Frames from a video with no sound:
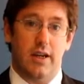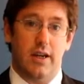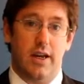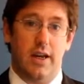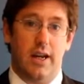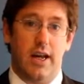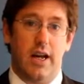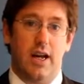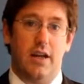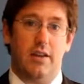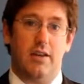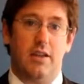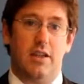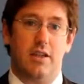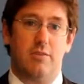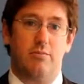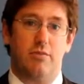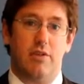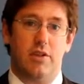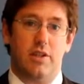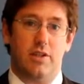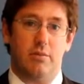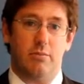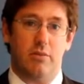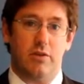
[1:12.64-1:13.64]
and how these
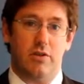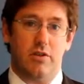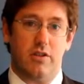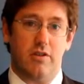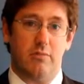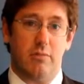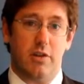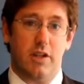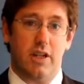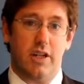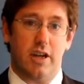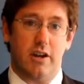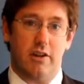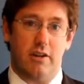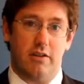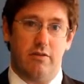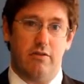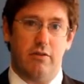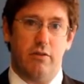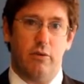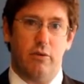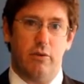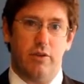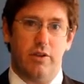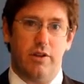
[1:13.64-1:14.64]
principles have been carried
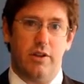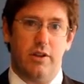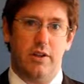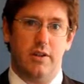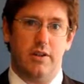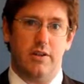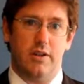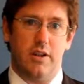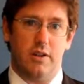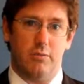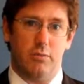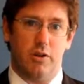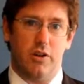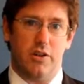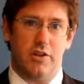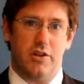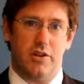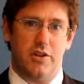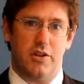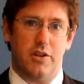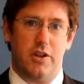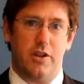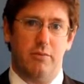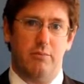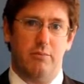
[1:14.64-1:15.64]
forward to the
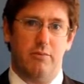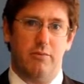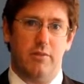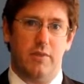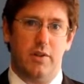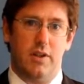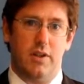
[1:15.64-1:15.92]
modern time,